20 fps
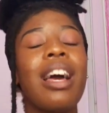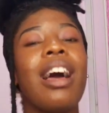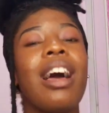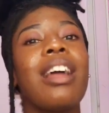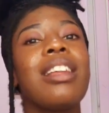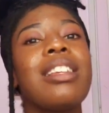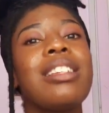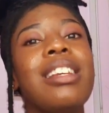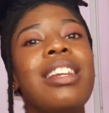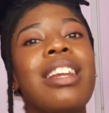
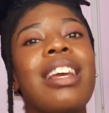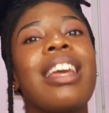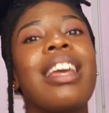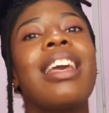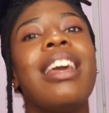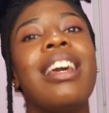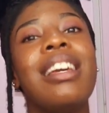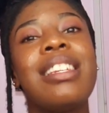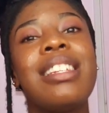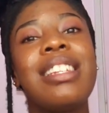Until
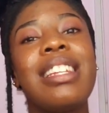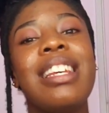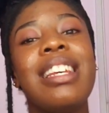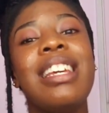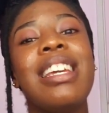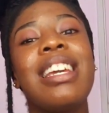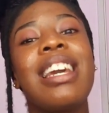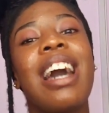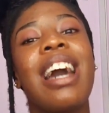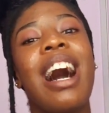gate
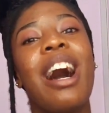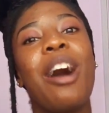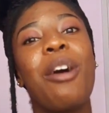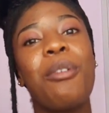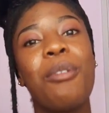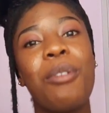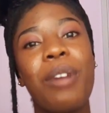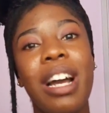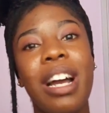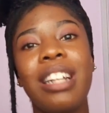
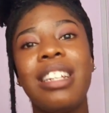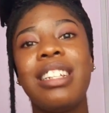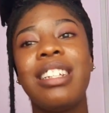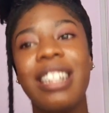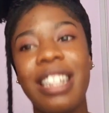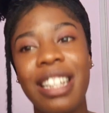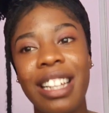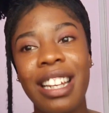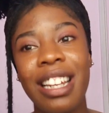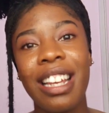ikaanguka
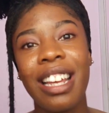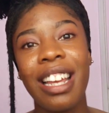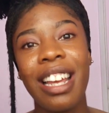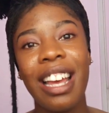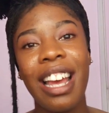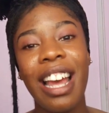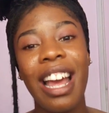chini.